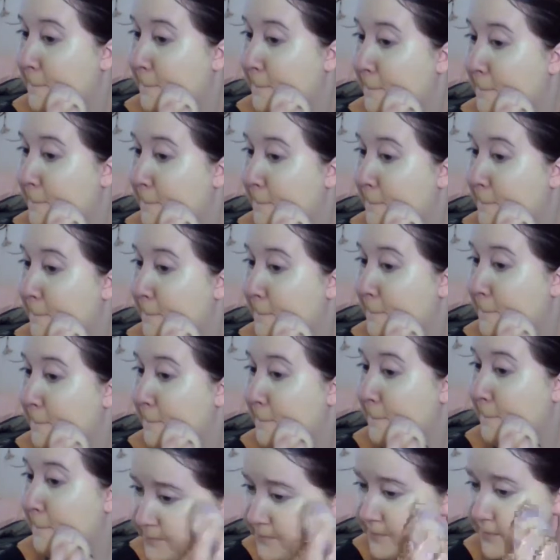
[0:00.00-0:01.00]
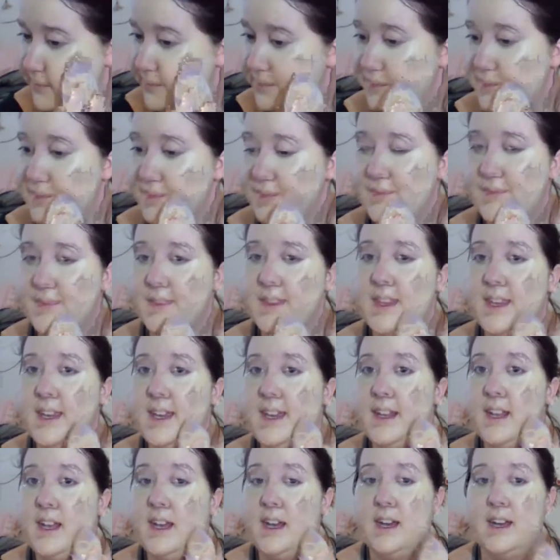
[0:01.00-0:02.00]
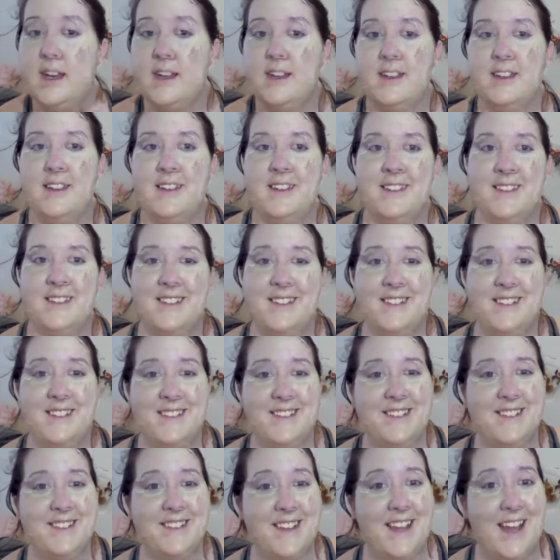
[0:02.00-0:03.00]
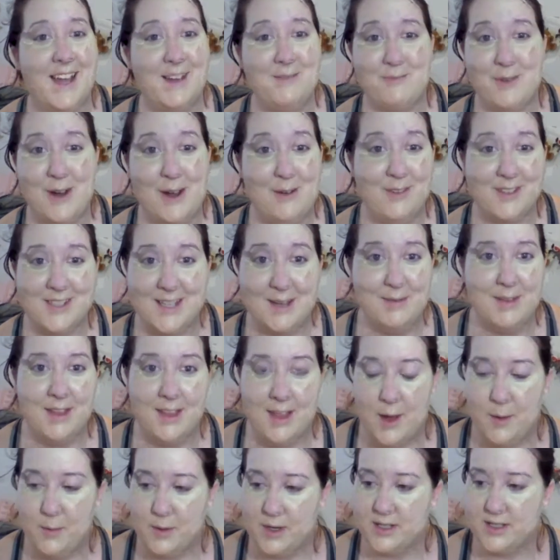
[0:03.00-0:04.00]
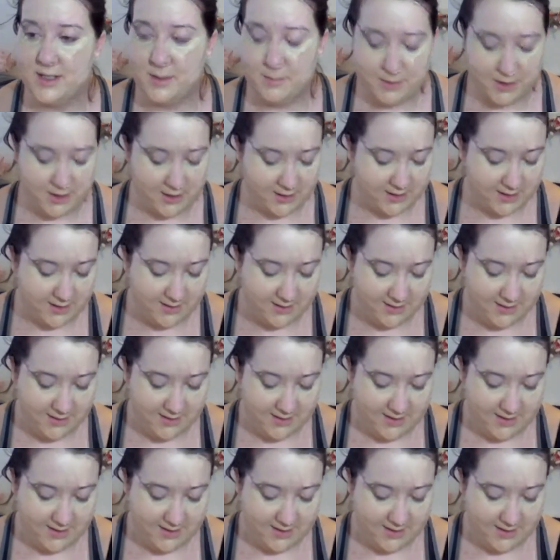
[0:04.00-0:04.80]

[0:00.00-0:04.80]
my new mask, it I promise I'm a lot worse in person.